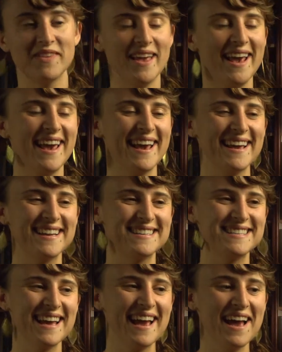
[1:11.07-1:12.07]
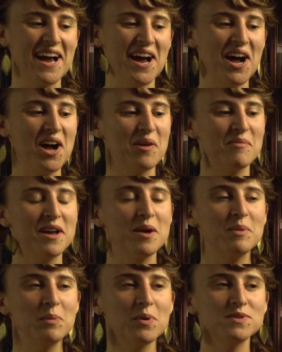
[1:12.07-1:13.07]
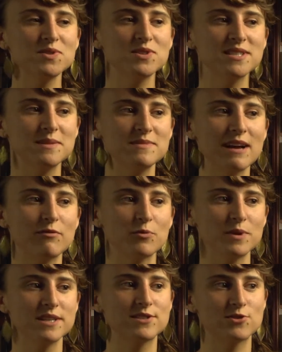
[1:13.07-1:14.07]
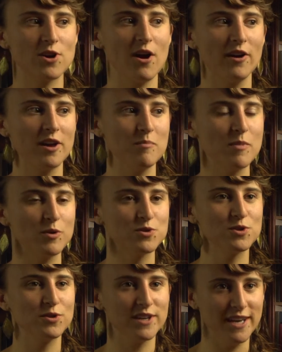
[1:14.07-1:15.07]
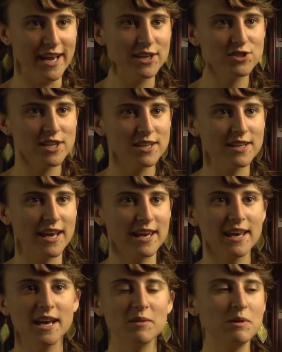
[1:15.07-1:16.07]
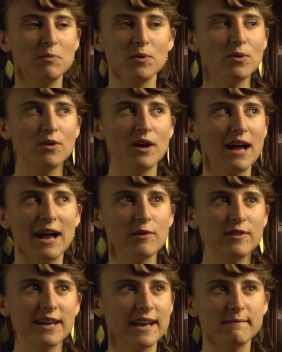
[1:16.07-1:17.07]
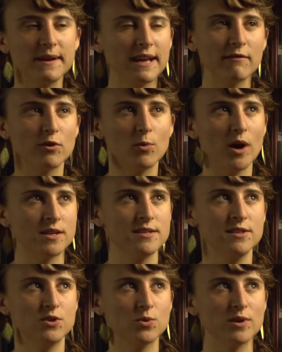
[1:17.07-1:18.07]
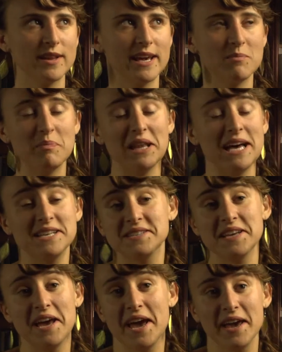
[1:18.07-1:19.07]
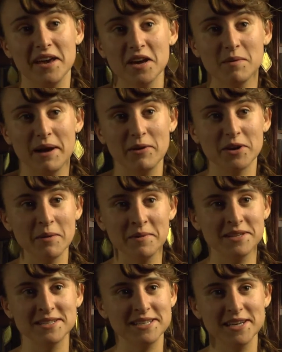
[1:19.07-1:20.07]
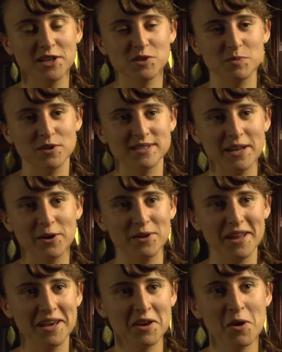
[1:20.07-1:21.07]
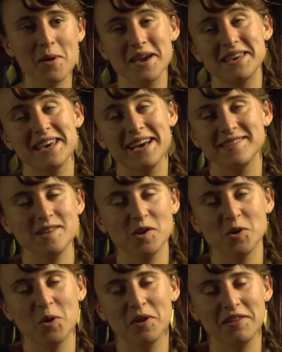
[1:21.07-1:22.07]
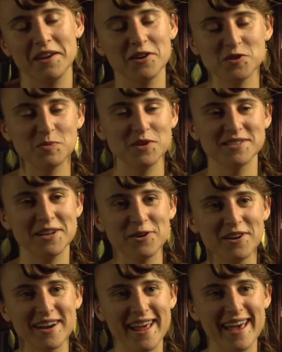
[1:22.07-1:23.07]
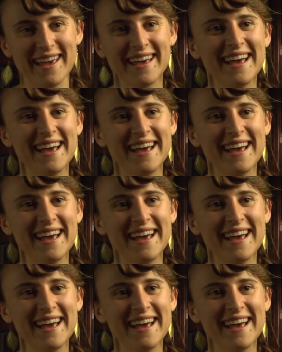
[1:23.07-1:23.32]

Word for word: And um, people also just seem to have a really strong emotional connection. Like, people, I don't think anybody ever walked in the door like blase about coming to the Yiddish Book Center, like, oh, I guess I'll go to the Yiddish Book Center today.